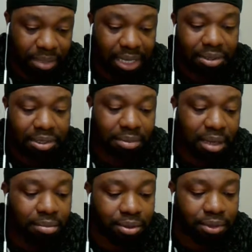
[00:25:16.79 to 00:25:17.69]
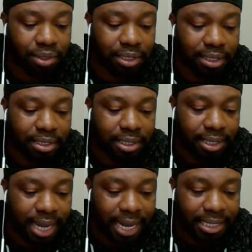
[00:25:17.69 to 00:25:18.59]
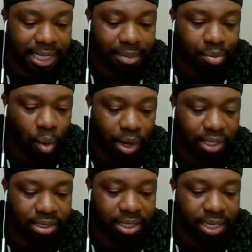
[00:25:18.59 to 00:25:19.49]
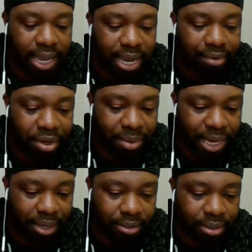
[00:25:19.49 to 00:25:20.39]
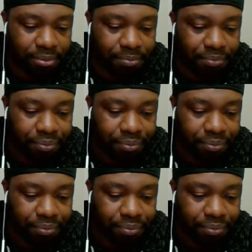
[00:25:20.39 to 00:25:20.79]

Give you some numbers: 19 points, 8 rebounds.